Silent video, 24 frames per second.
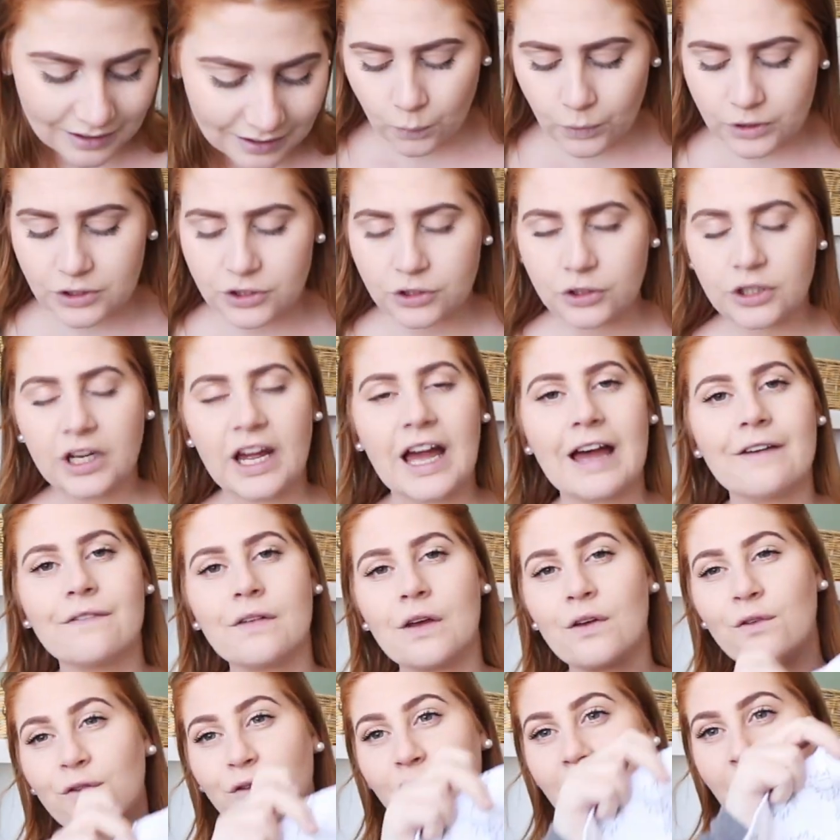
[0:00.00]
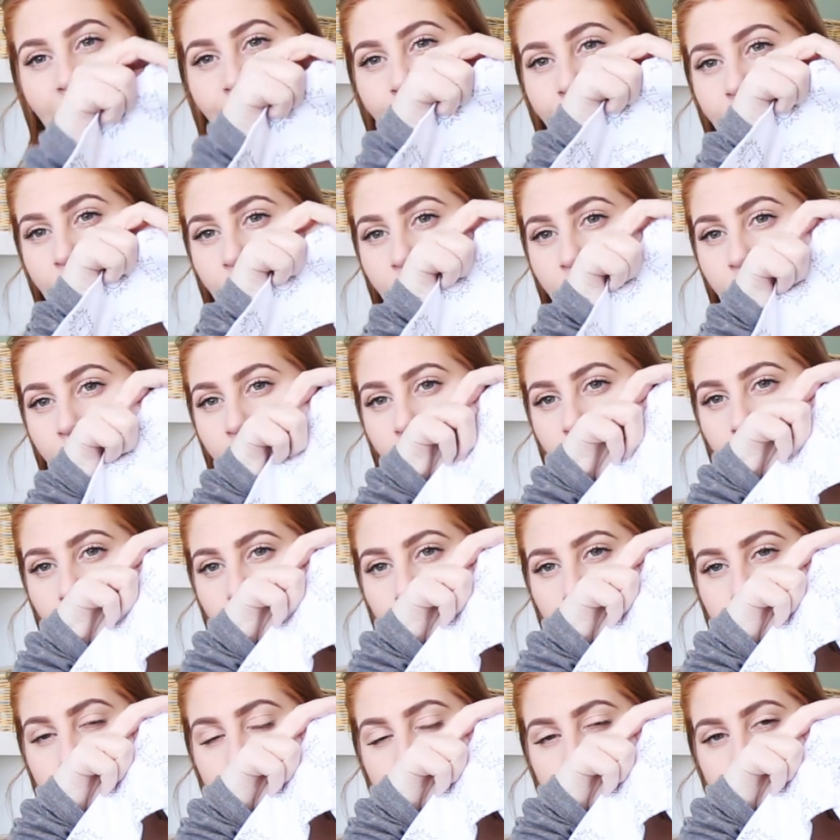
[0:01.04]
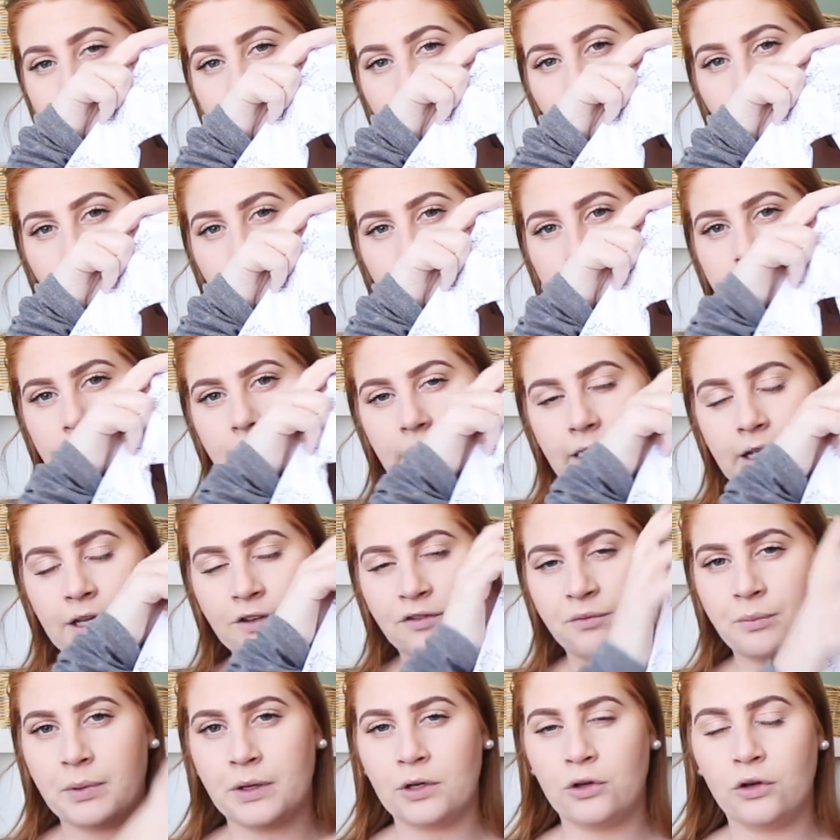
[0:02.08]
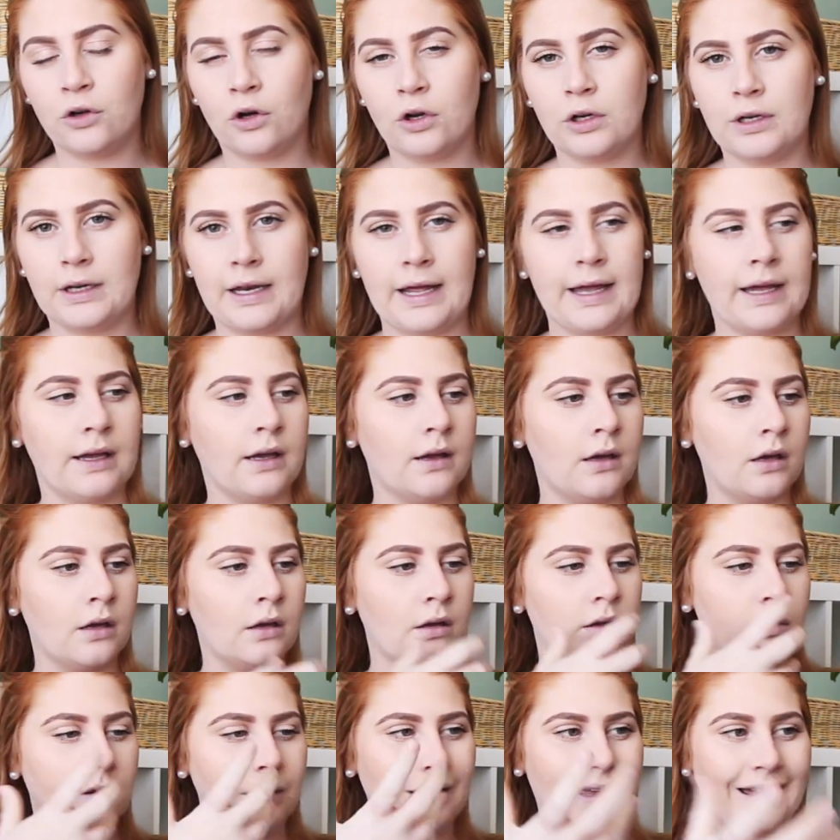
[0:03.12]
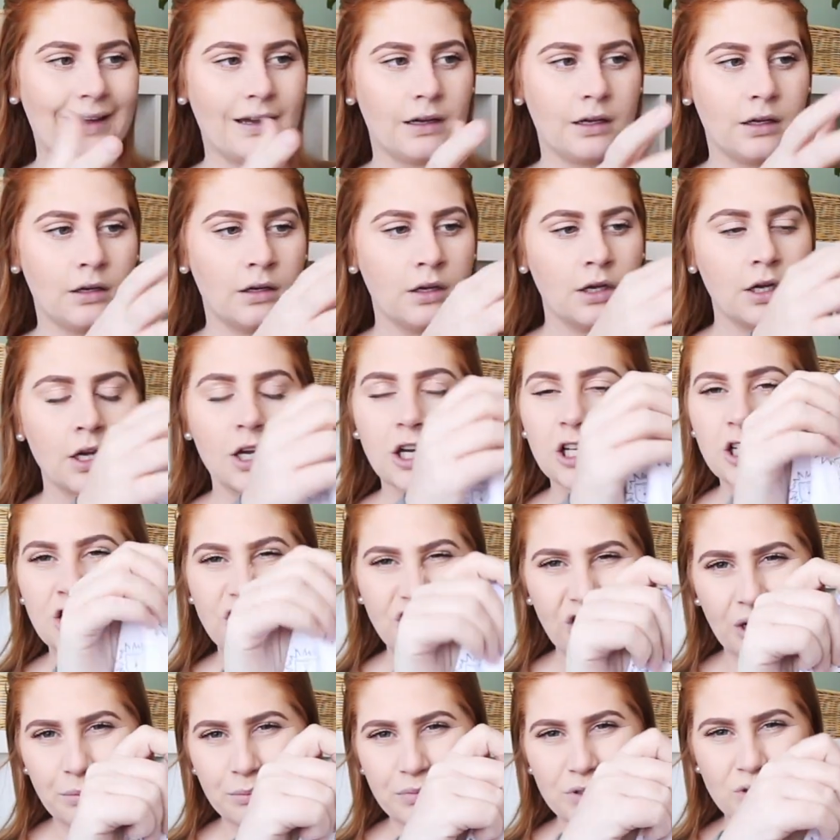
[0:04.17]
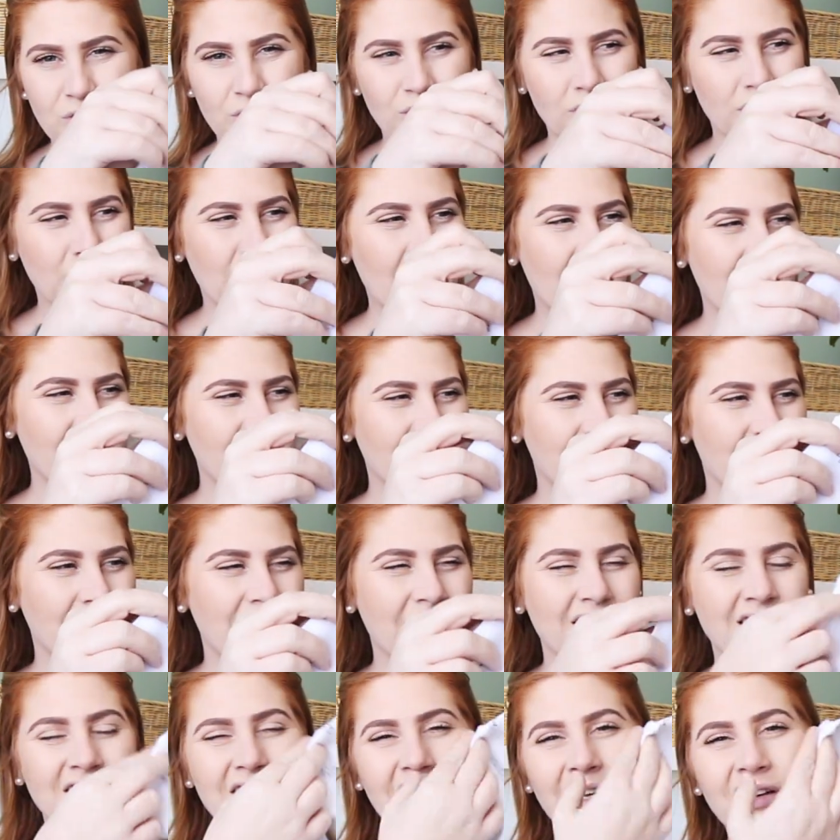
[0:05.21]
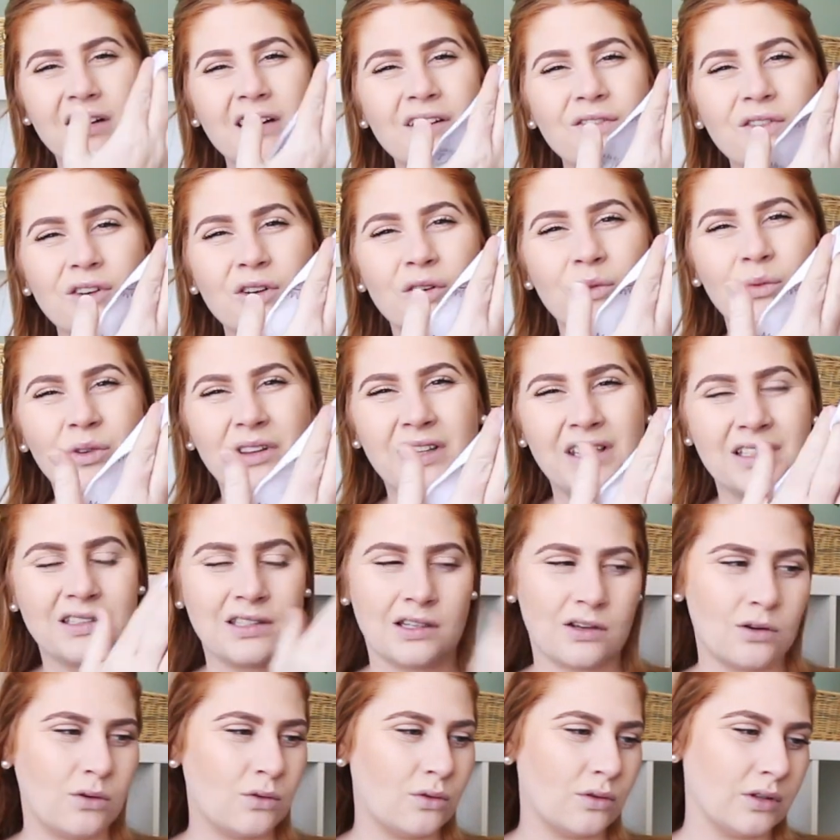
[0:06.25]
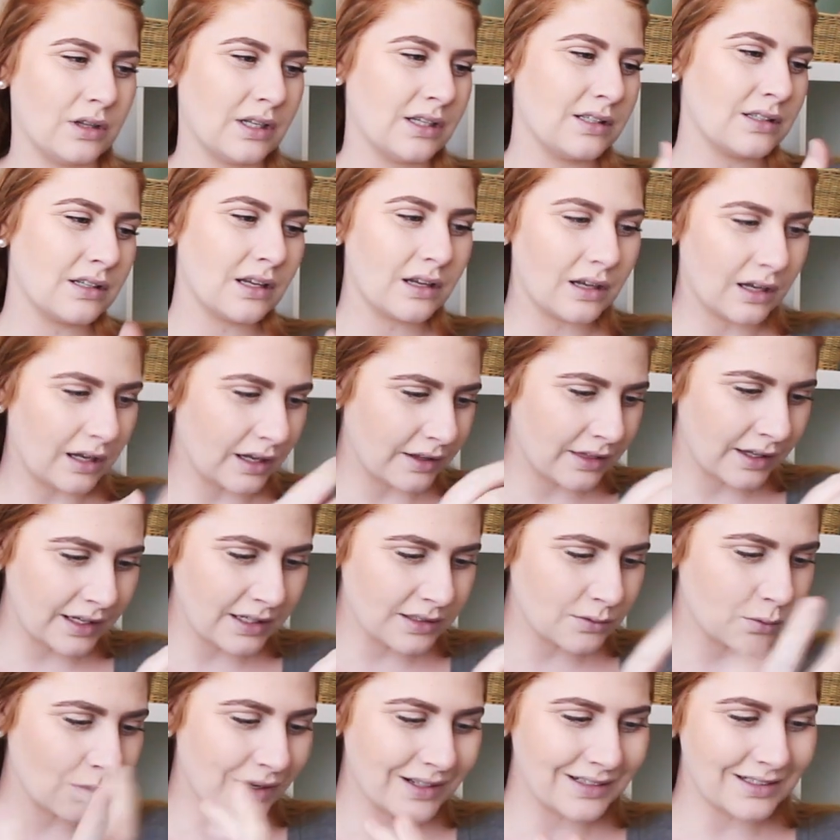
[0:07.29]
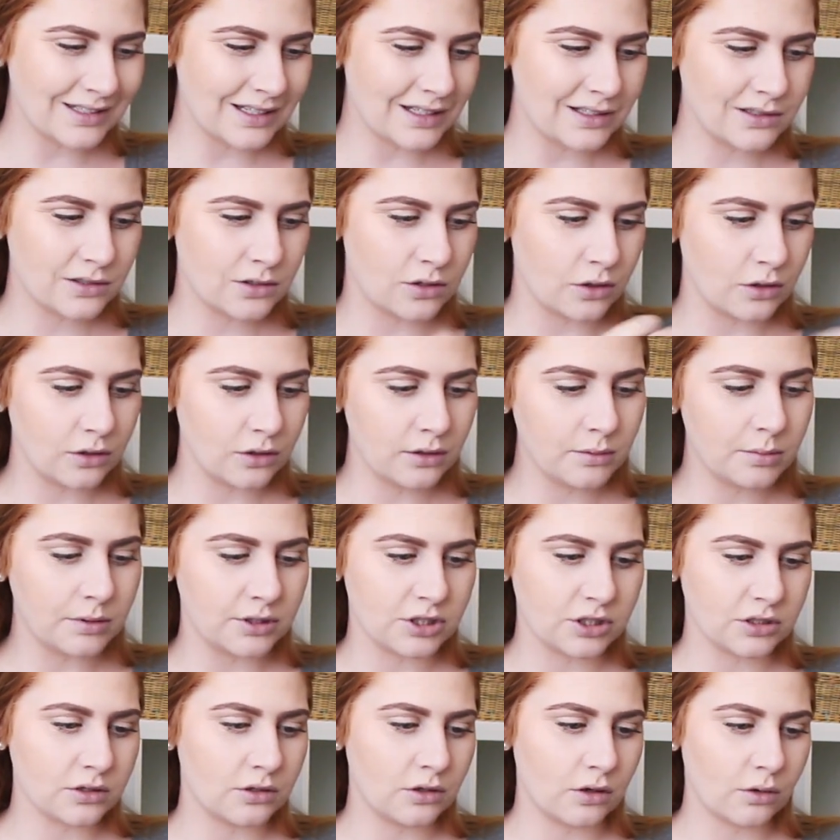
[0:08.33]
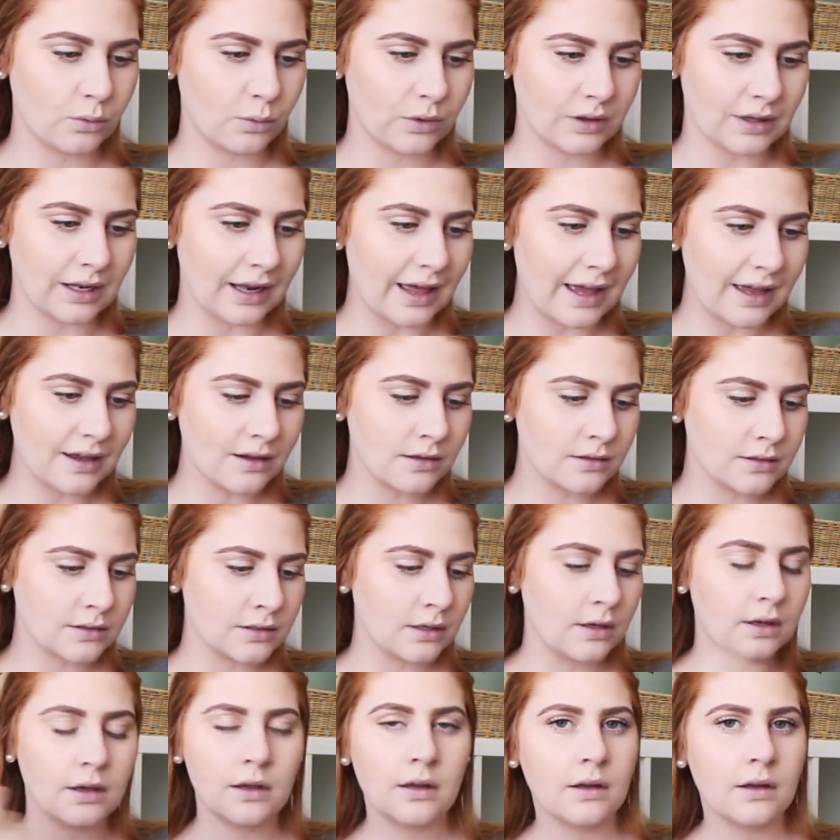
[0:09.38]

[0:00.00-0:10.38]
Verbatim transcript: We do have a fair few of the long sleeve but no leg like jumpsuit kind of things. I don't even know what these are called. These Are these onesies too but just not with legs?